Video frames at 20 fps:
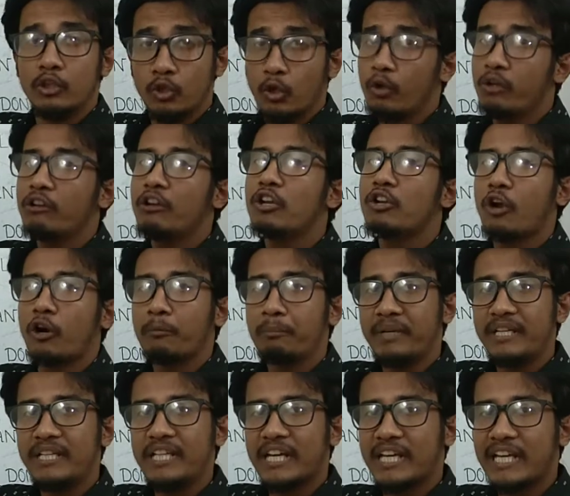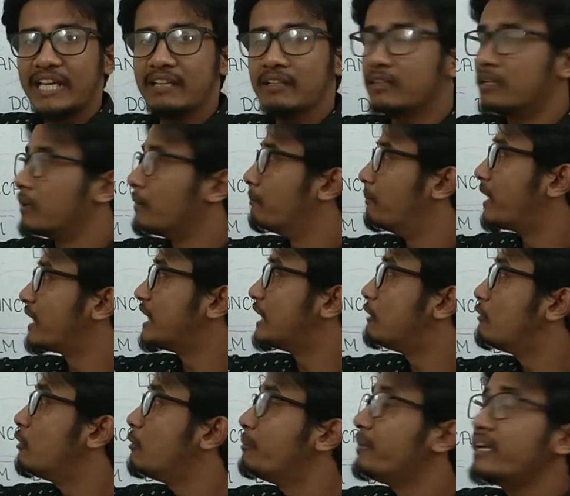though he will not be the king, but
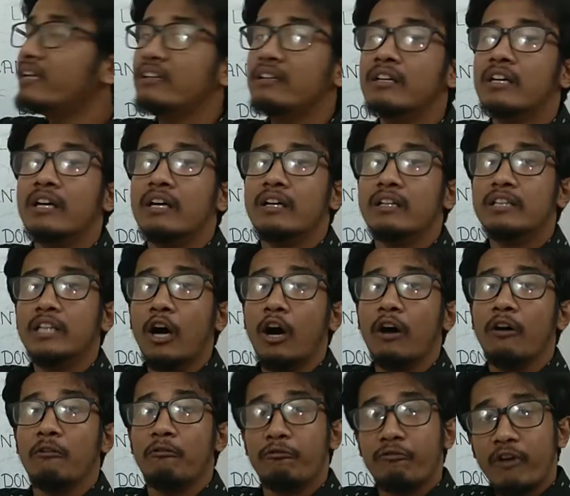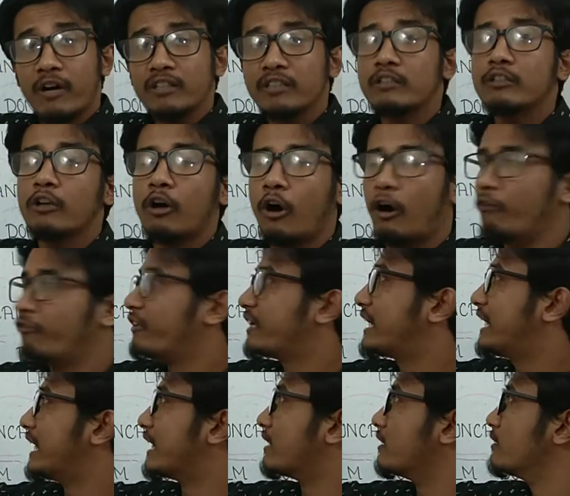he will be the father of a
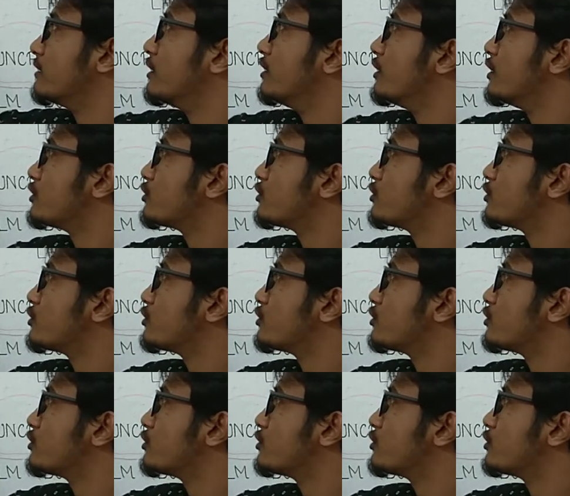king.